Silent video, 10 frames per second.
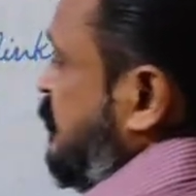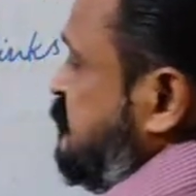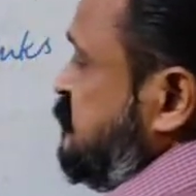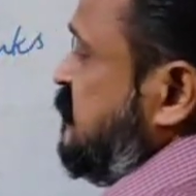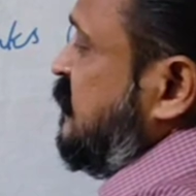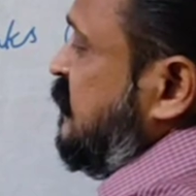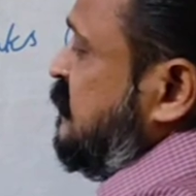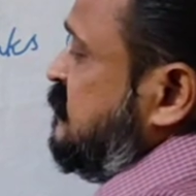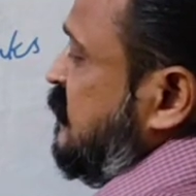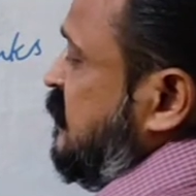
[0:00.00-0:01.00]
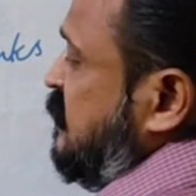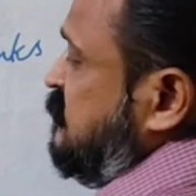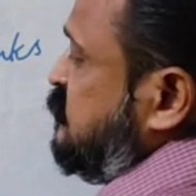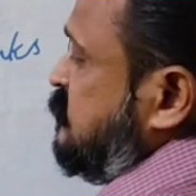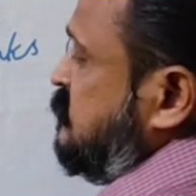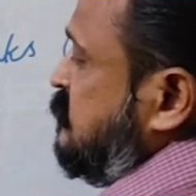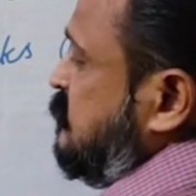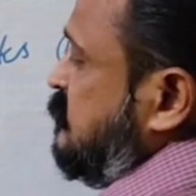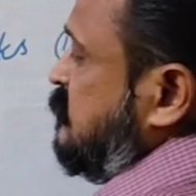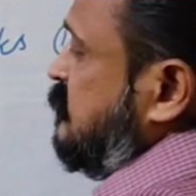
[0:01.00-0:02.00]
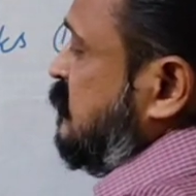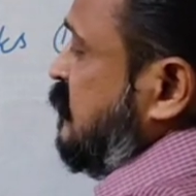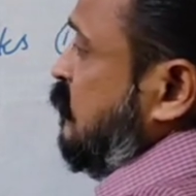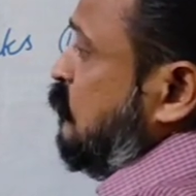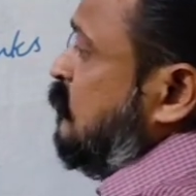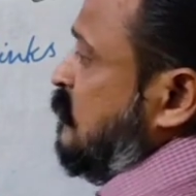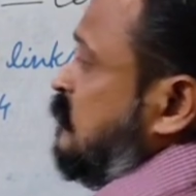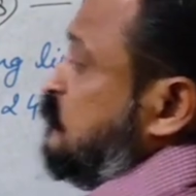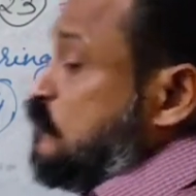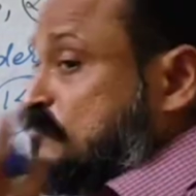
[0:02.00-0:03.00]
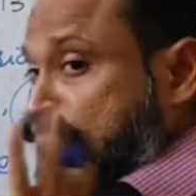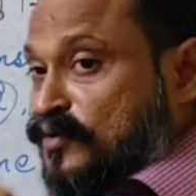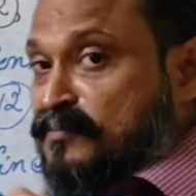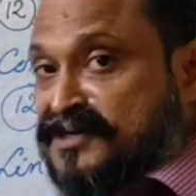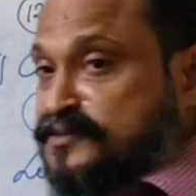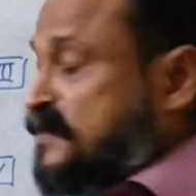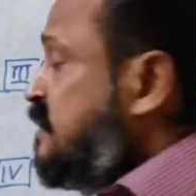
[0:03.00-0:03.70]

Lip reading: considering the links, now 2, 4 must